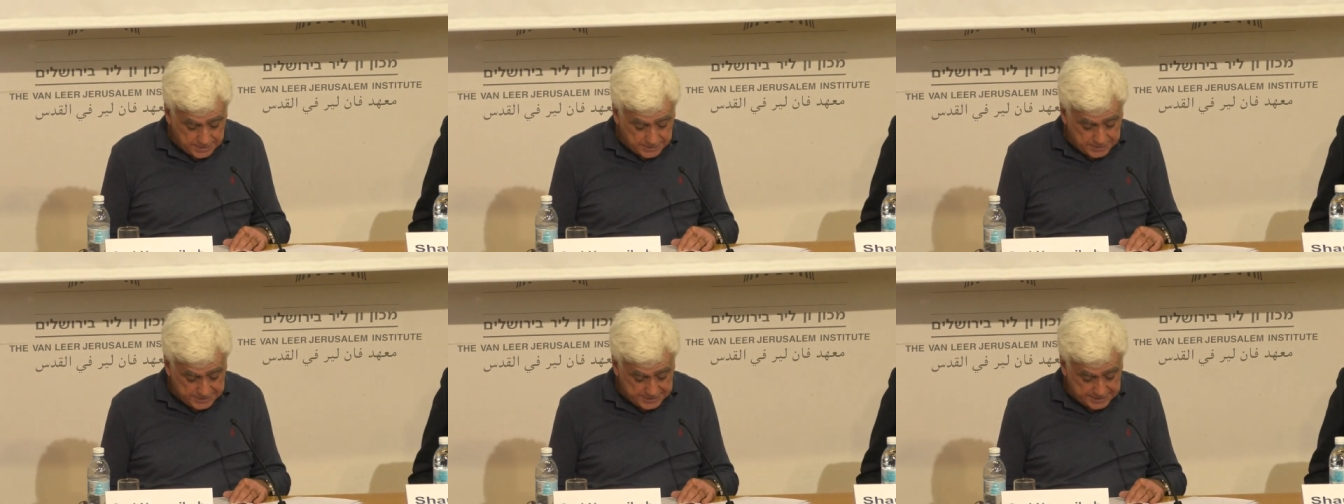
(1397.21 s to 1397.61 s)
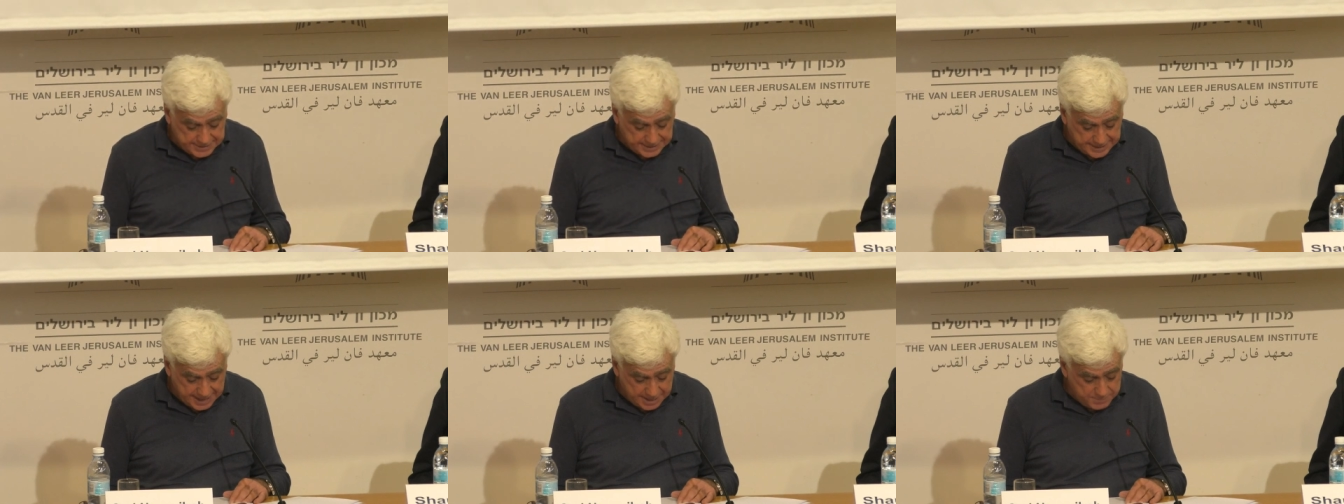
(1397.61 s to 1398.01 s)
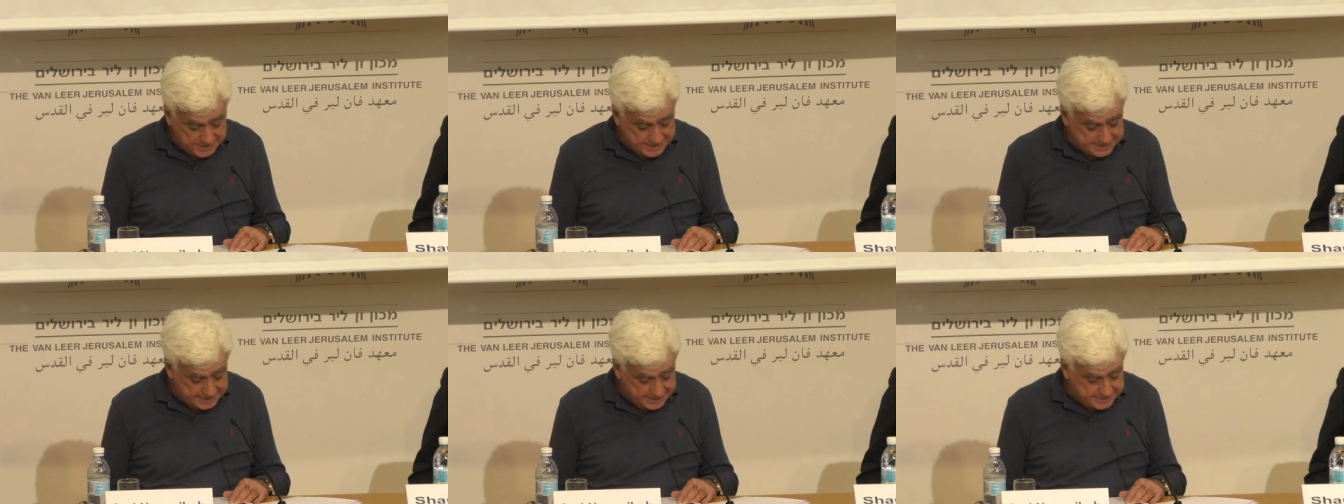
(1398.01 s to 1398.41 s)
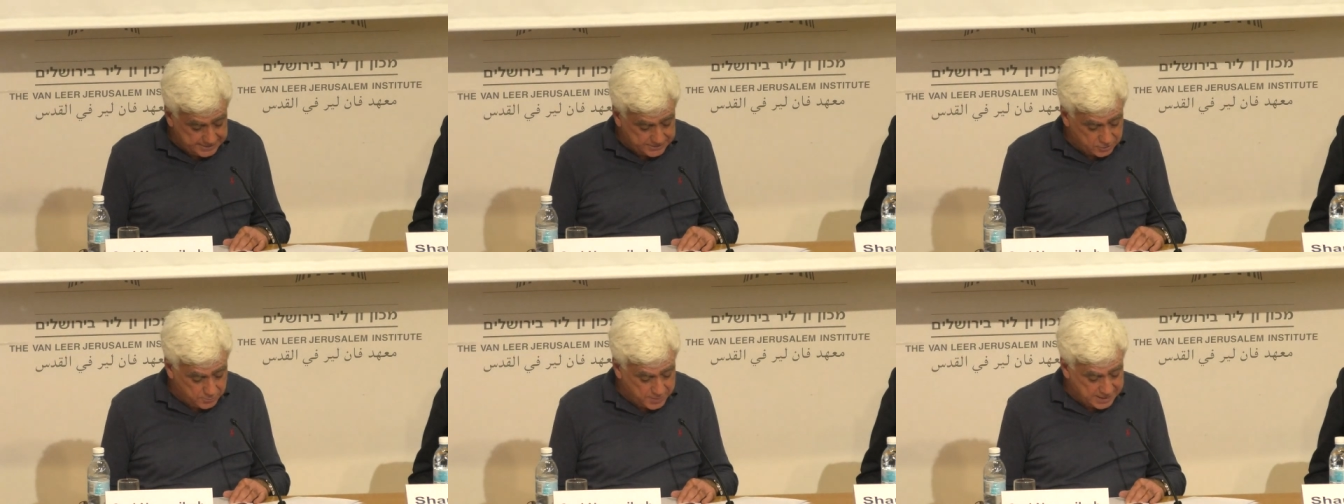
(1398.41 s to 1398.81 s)
that this is a game it
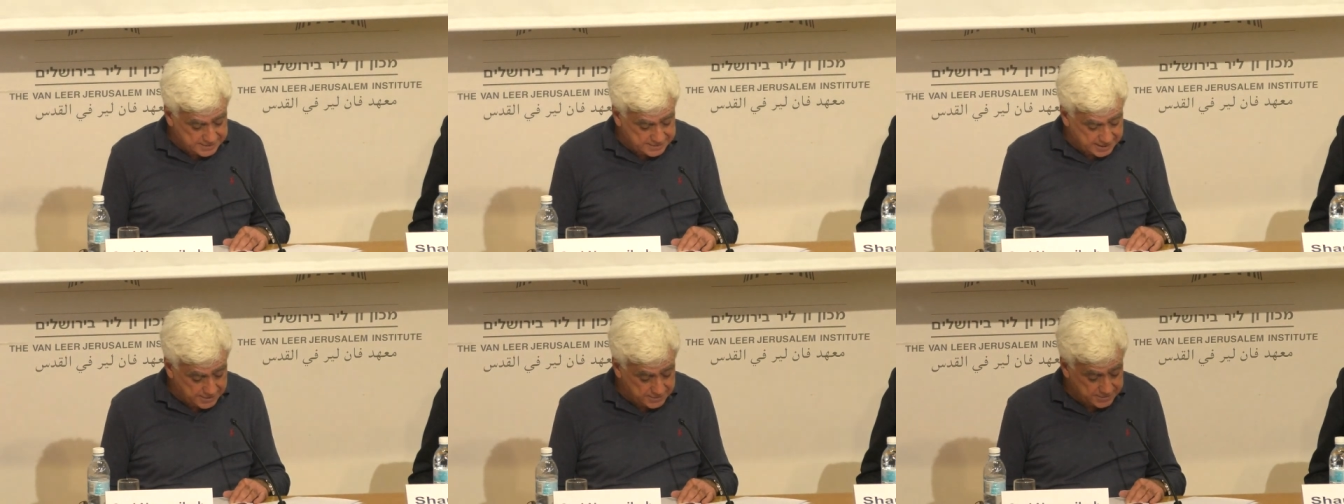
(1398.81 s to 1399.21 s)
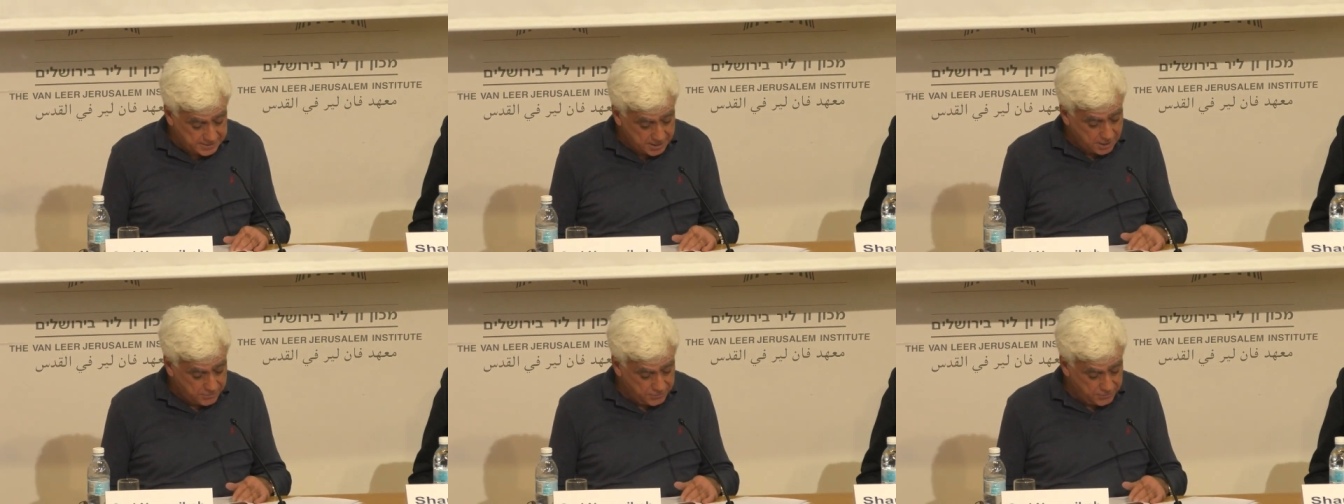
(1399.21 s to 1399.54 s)
ceases to make sense